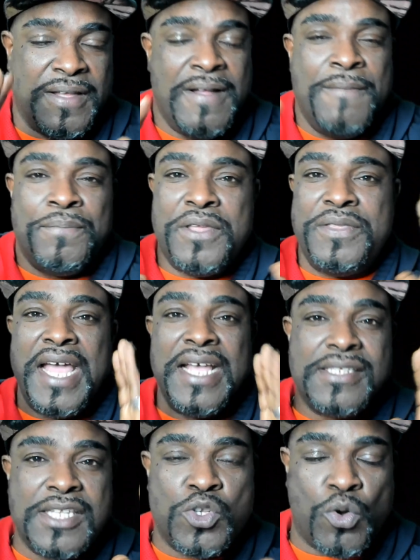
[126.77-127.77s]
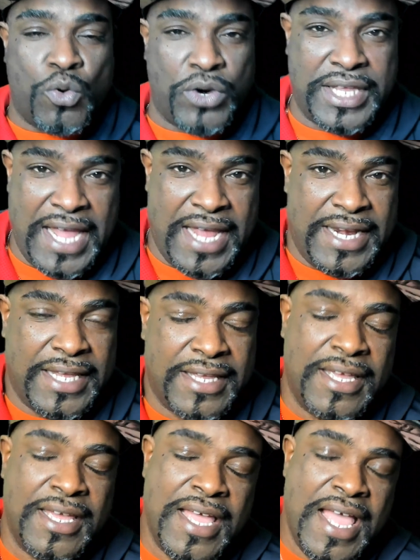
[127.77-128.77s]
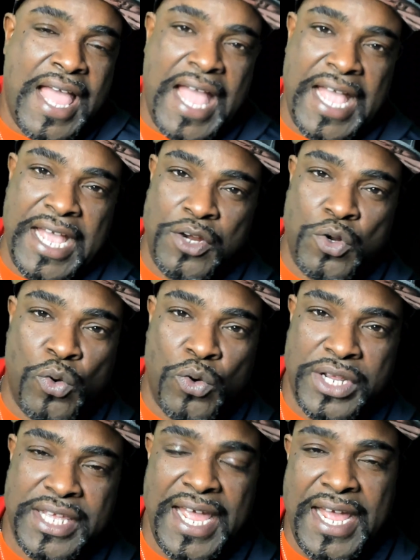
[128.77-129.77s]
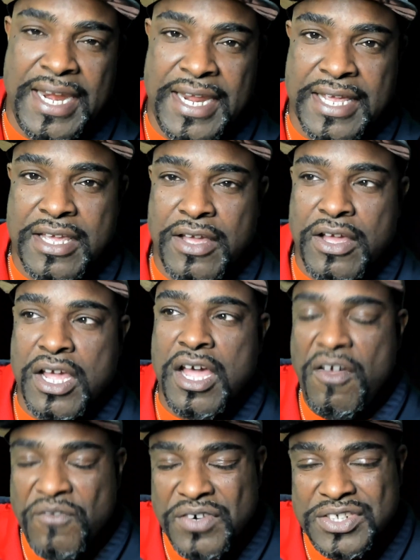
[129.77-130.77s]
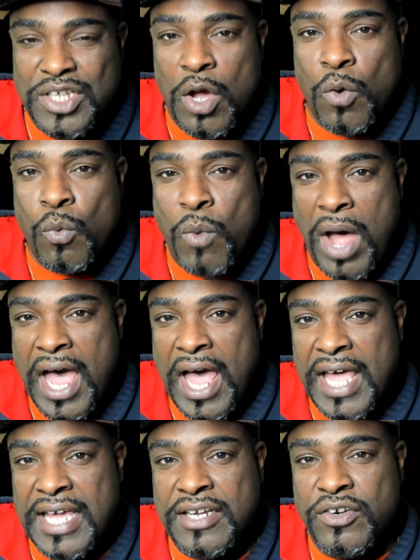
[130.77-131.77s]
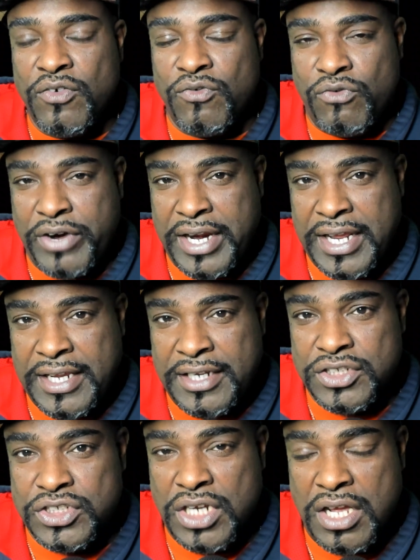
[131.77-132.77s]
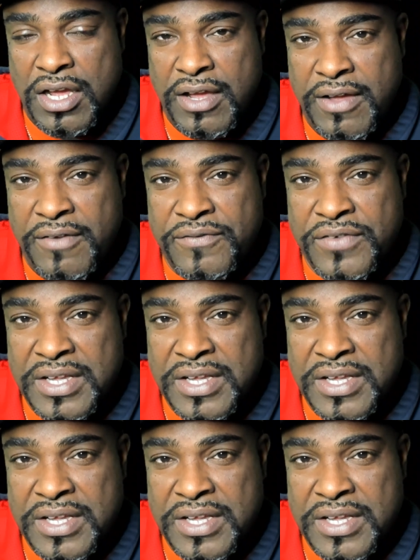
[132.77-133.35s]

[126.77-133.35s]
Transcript: The next is organic, and organic covers a wide range of